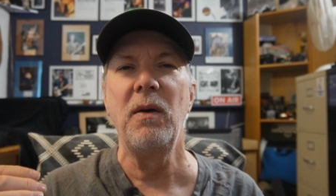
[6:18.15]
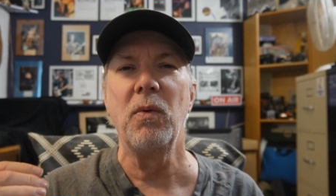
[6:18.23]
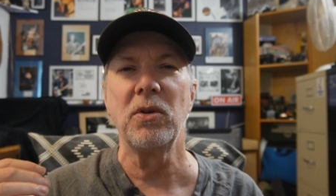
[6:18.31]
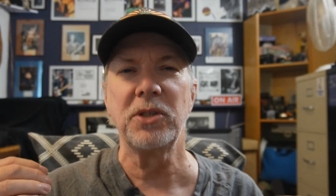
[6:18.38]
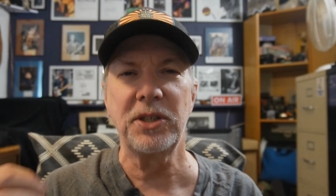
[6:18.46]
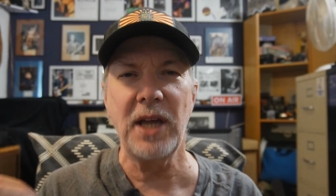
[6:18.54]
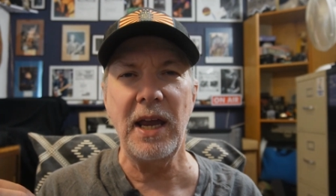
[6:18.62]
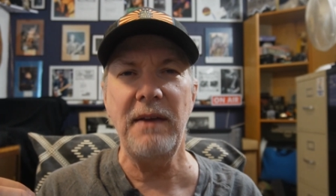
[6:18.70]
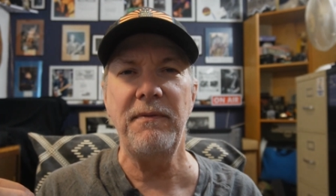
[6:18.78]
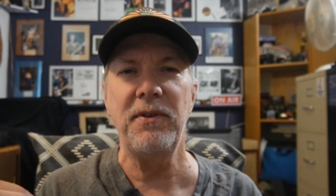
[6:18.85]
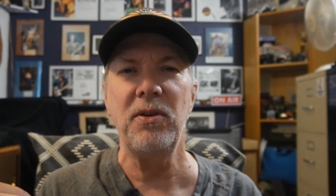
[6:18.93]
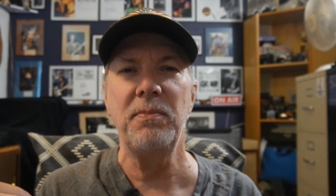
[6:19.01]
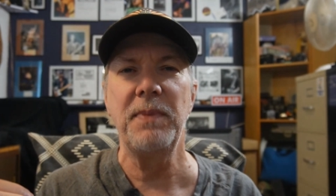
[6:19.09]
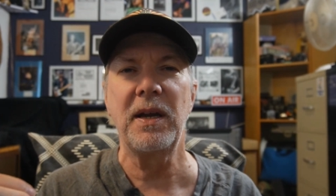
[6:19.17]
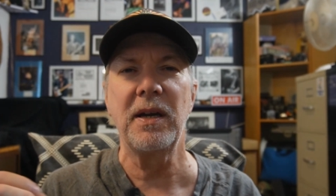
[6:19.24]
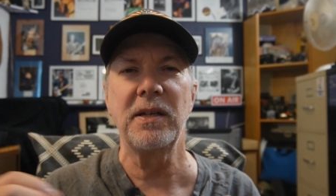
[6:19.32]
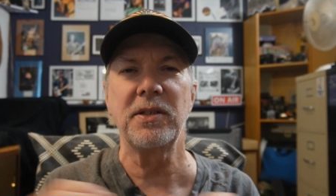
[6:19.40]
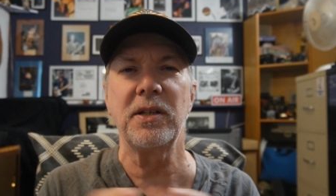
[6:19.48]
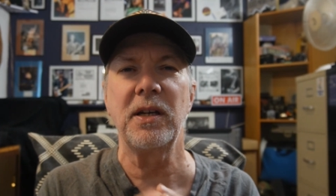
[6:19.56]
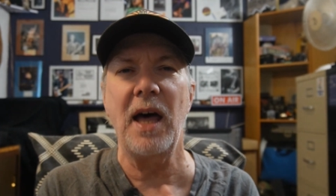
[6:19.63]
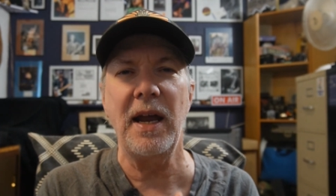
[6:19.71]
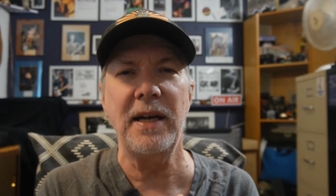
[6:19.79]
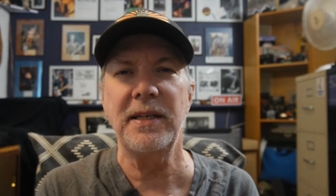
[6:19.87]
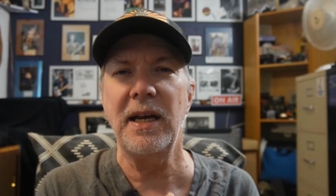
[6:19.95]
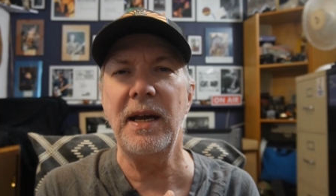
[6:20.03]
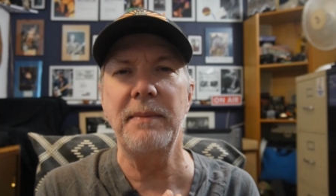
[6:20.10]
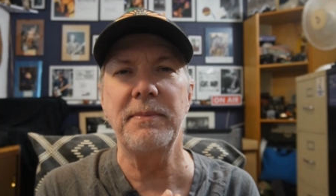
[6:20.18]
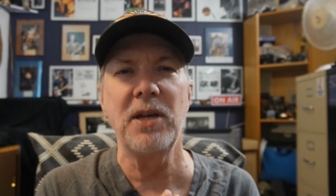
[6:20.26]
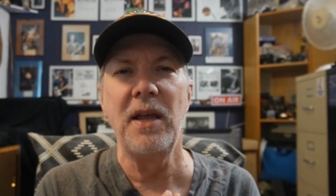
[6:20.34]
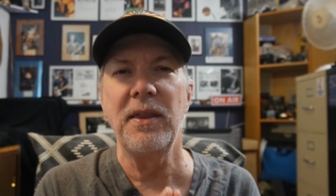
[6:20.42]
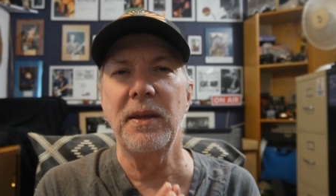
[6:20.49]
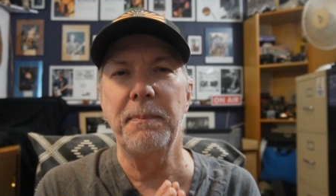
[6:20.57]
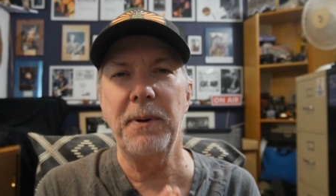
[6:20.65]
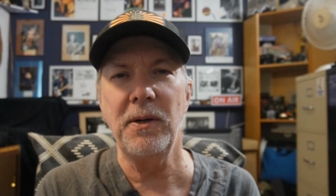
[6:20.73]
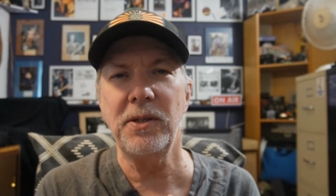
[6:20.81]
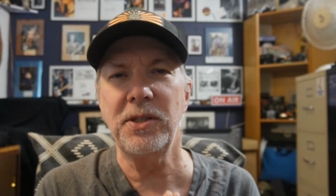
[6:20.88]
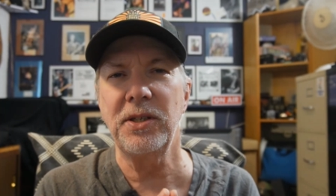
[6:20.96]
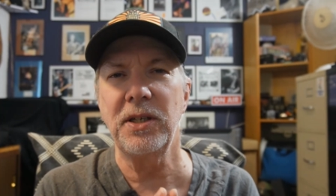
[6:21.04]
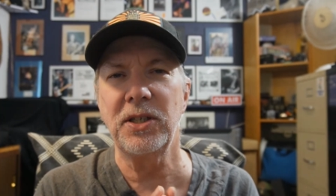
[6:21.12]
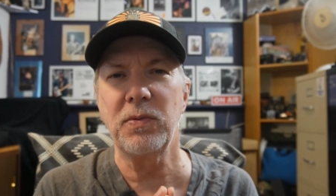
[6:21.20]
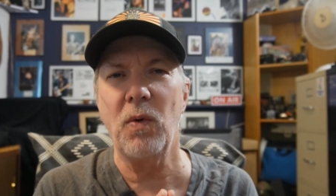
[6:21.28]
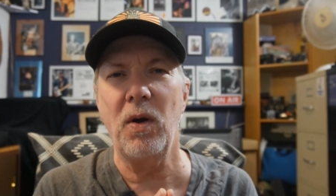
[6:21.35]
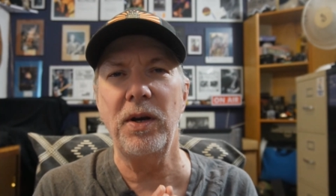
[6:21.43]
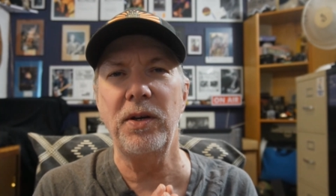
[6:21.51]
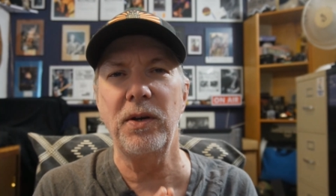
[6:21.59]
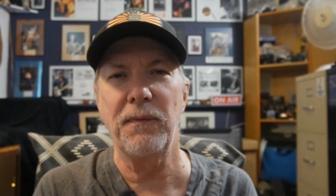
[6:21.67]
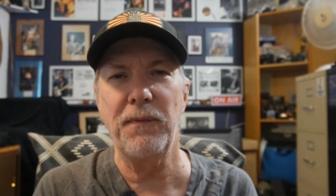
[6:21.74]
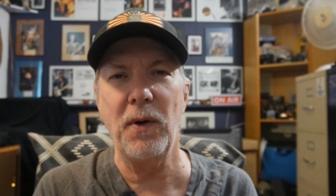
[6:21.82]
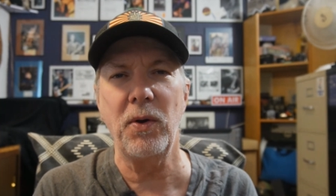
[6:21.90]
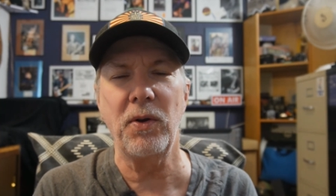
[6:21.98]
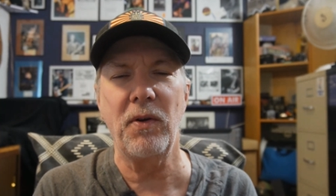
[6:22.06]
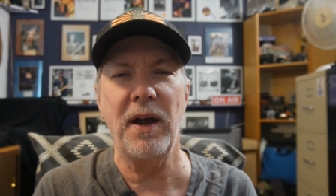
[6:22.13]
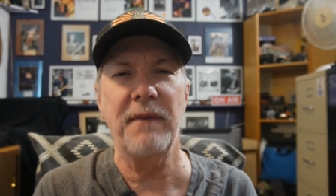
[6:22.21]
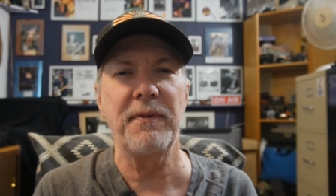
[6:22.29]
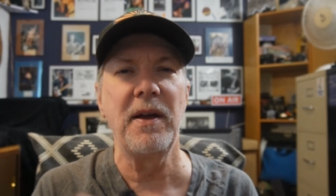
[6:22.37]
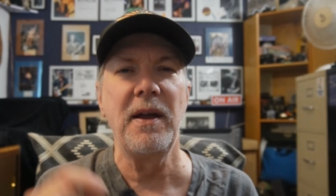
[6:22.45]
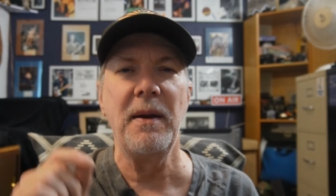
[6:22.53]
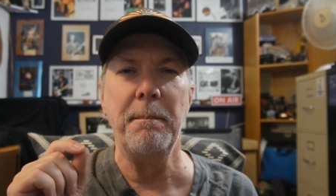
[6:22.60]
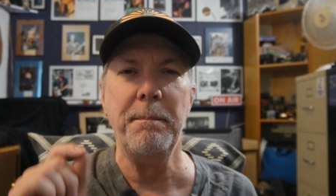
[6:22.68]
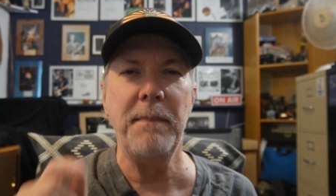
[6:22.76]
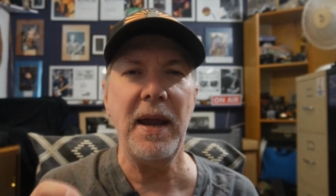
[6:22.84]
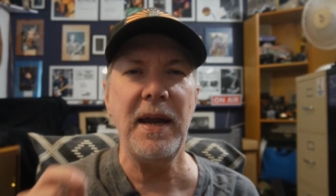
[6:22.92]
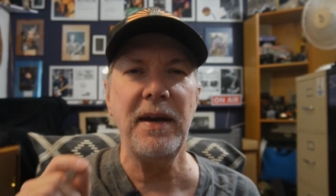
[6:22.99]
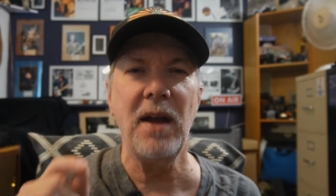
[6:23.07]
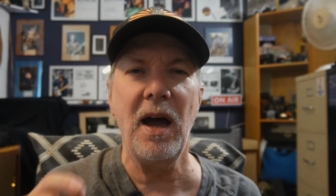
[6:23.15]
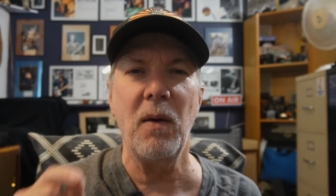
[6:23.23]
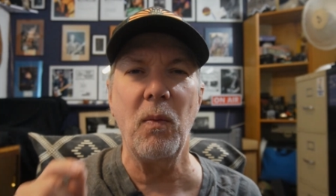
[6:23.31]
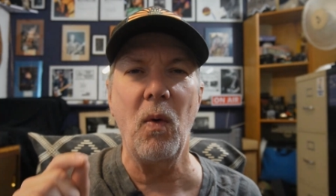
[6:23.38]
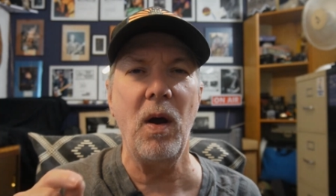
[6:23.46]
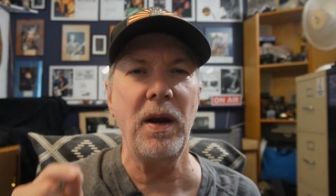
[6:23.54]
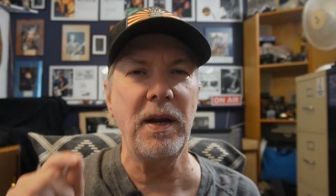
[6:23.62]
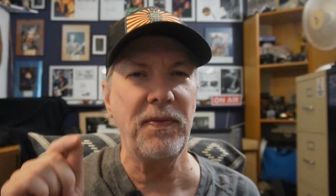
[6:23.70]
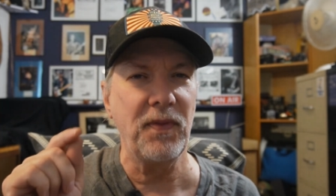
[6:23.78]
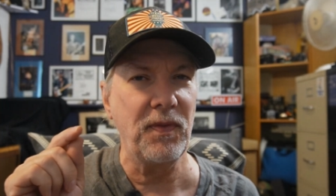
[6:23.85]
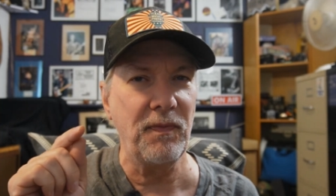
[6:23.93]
will save you, because a lot of times the person that's wanting your photograph may not want it